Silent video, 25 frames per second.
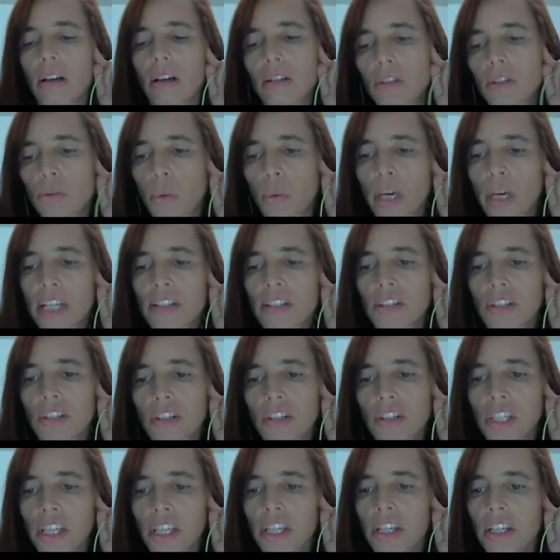twice a
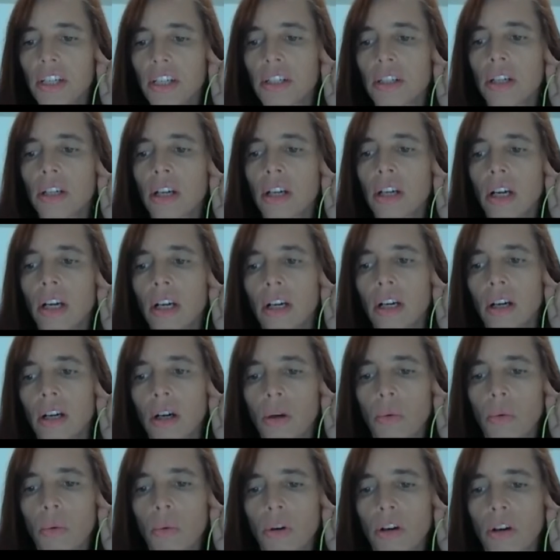year,
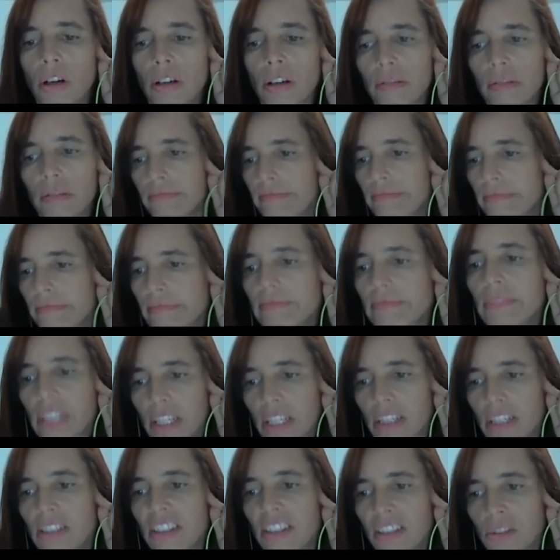
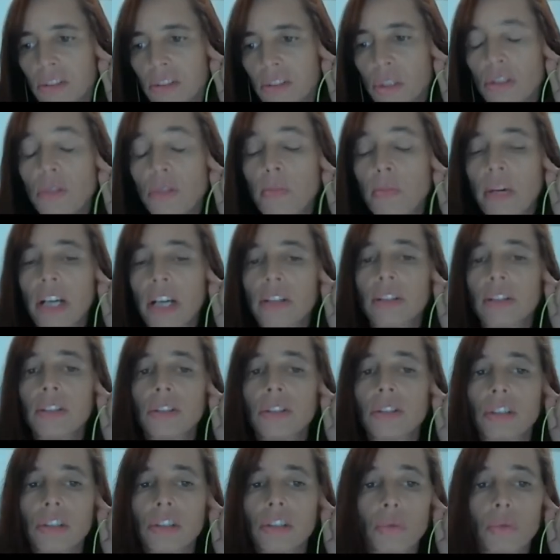there's
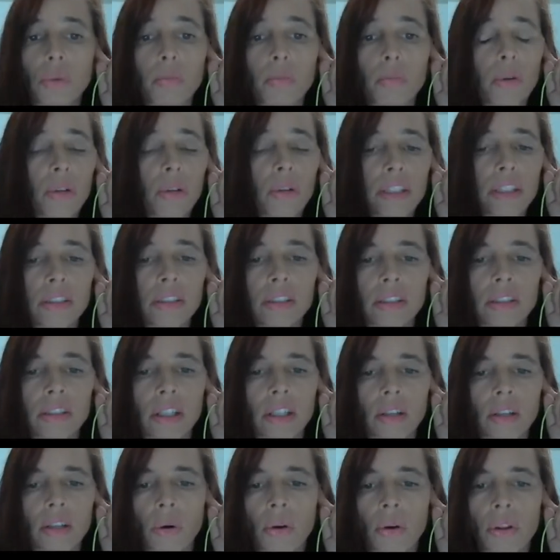transparency reports, they
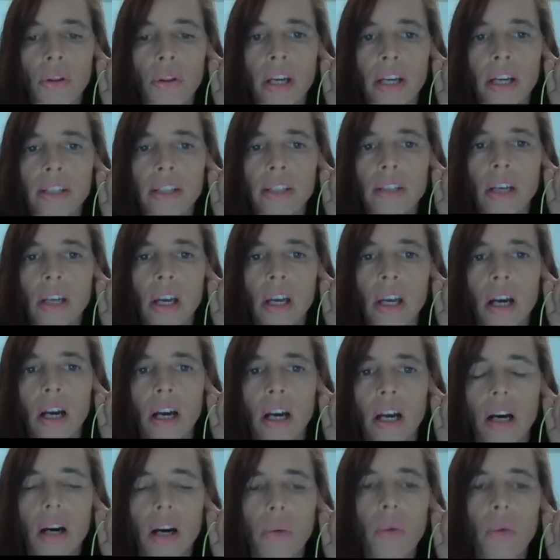call that,
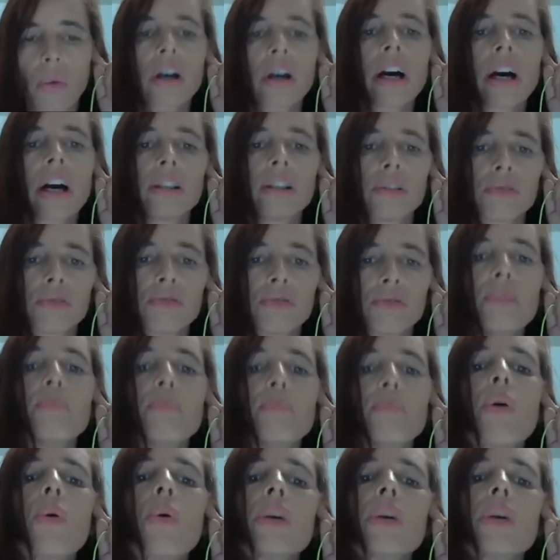what kind of
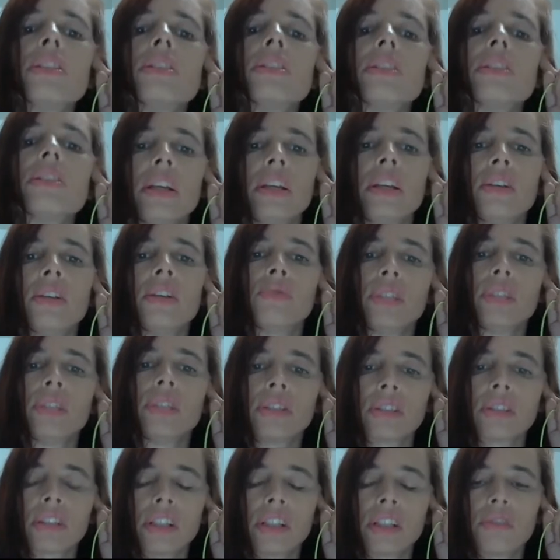reports they
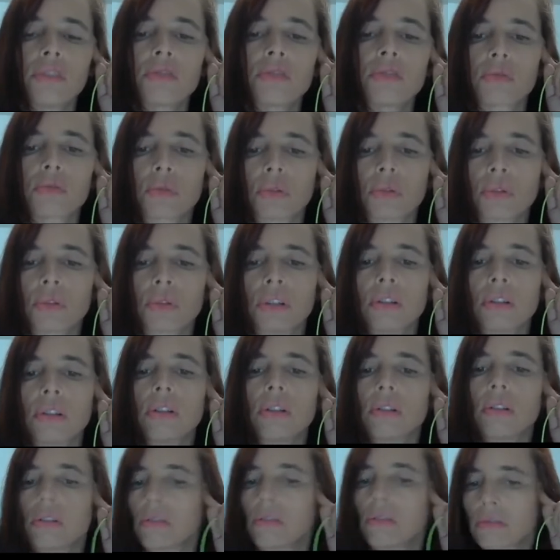received for
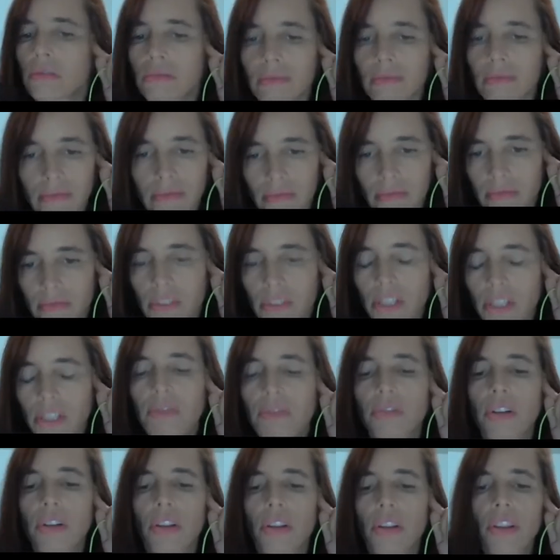
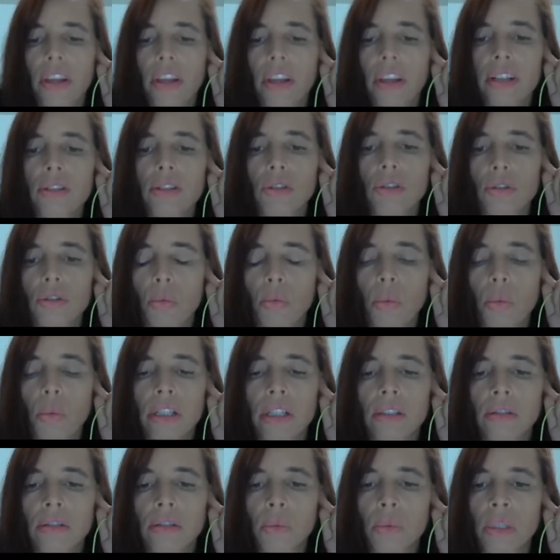different things. So
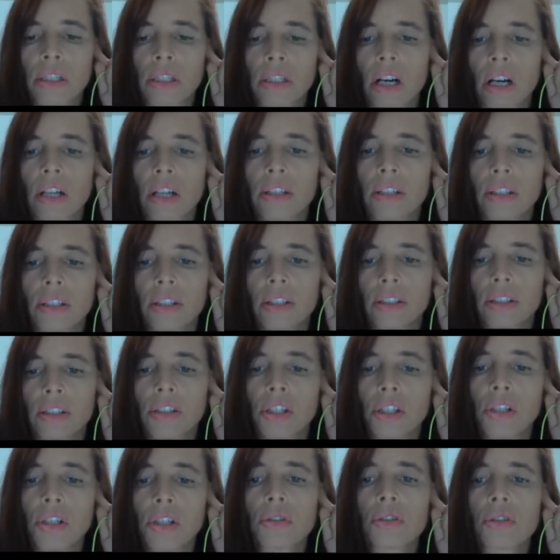when other
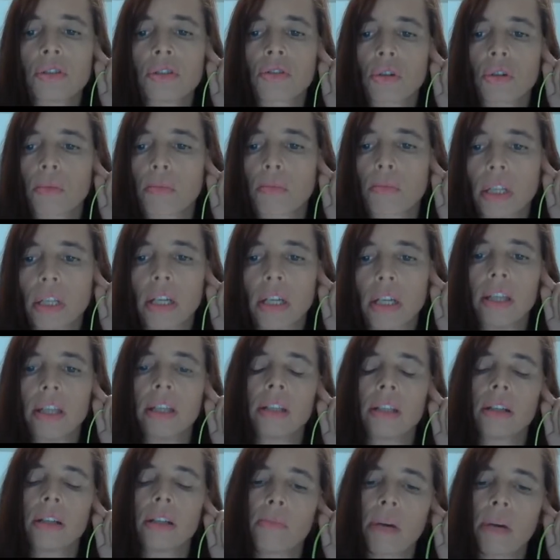users
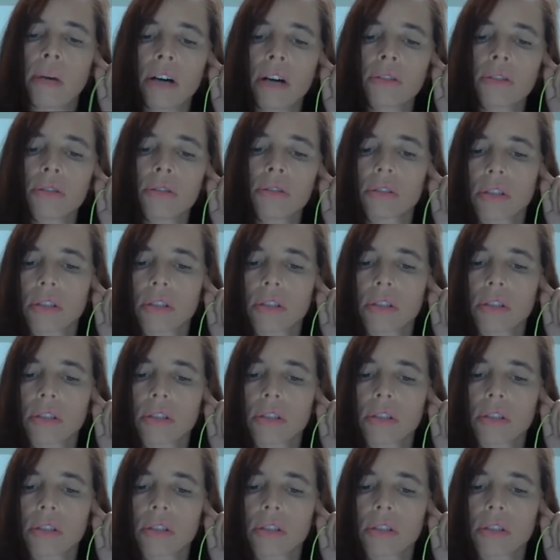complain about